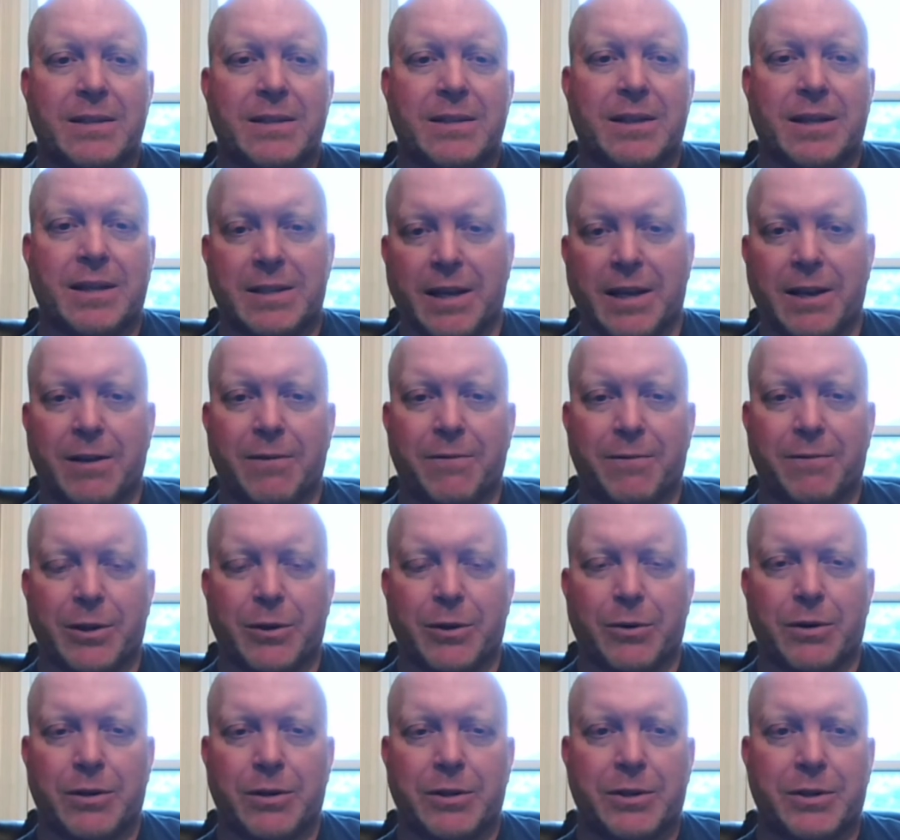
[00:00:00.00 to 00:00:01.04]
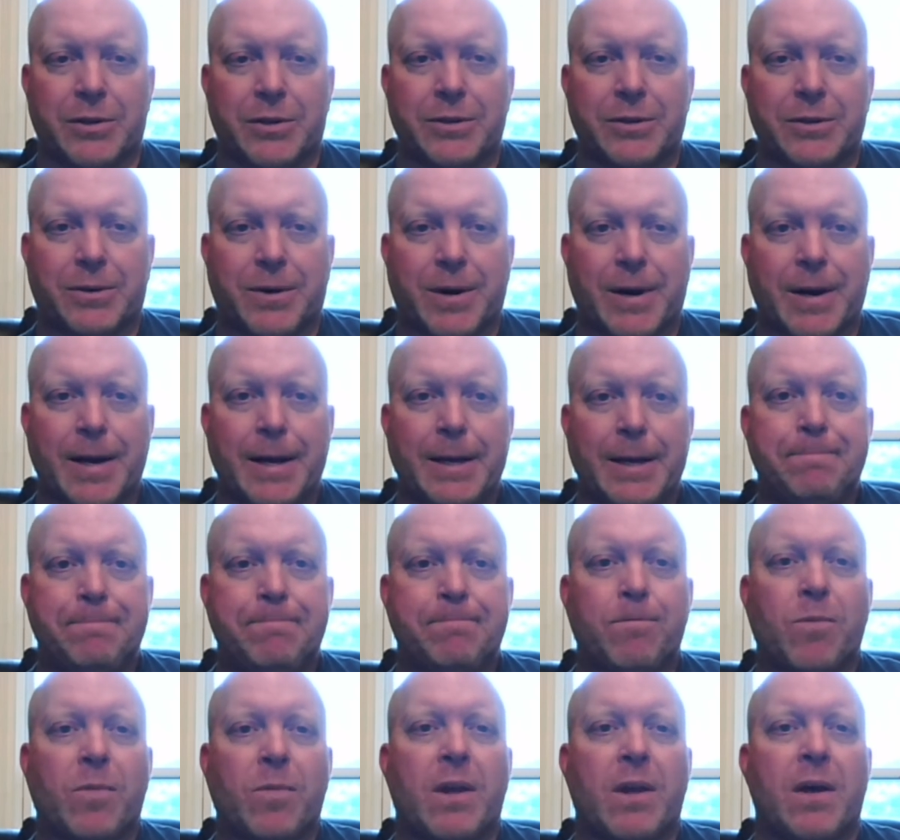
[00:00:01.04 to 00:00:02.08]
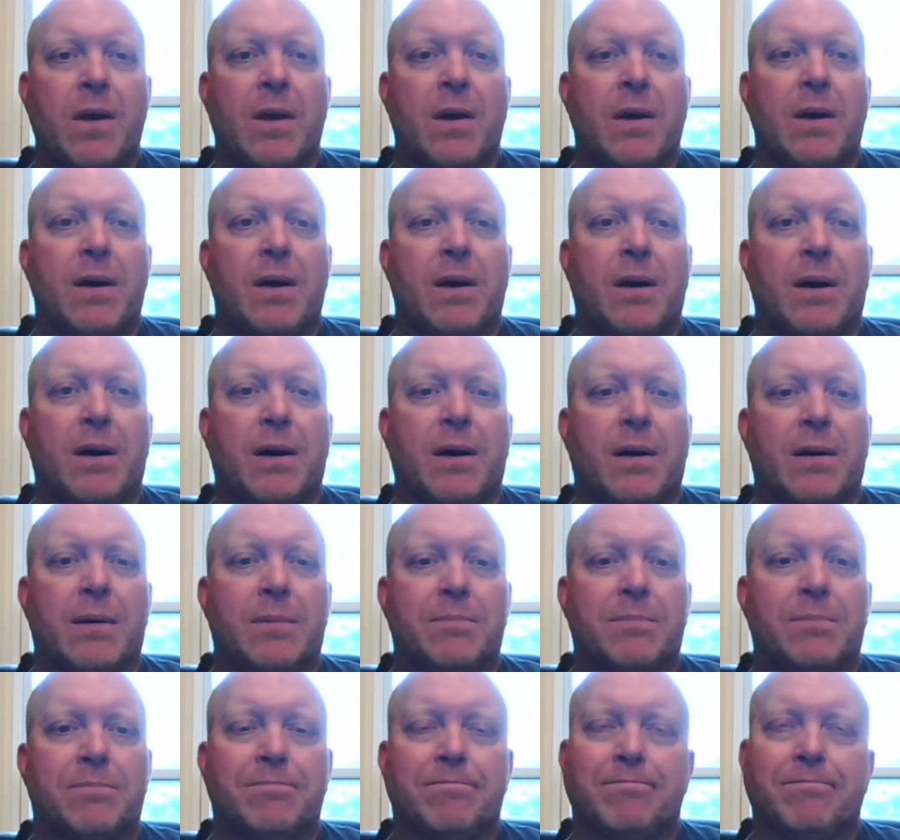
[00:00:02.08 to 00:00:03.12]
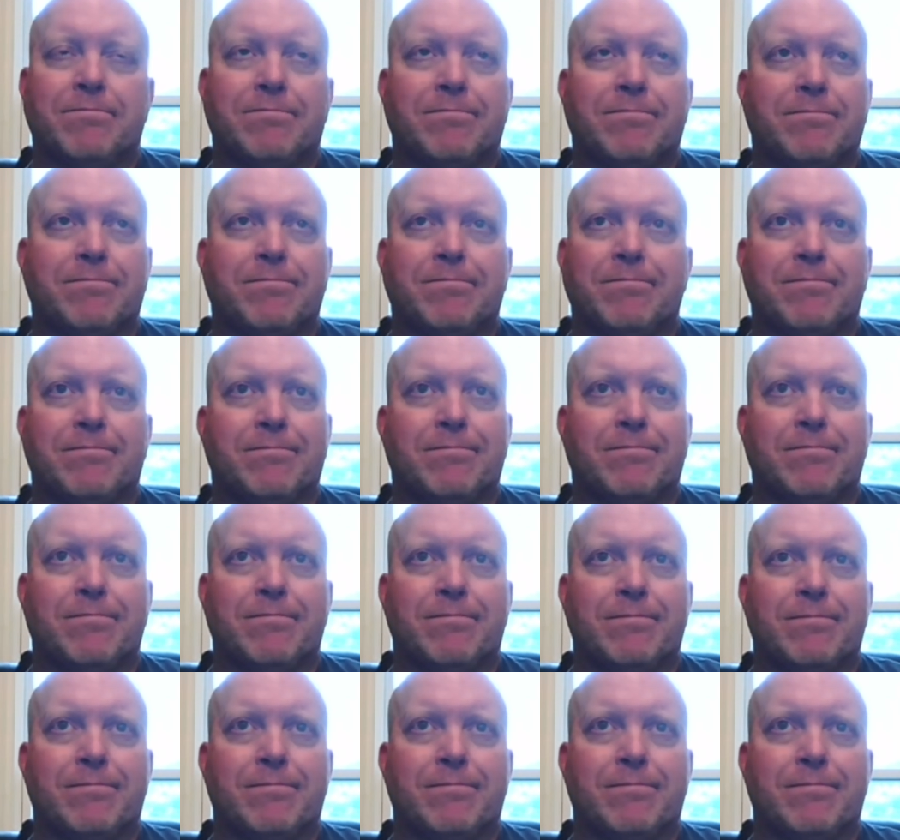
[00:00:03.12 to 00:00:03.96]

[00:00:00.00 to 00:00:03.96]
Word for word: is the best." These influencers, right? Um,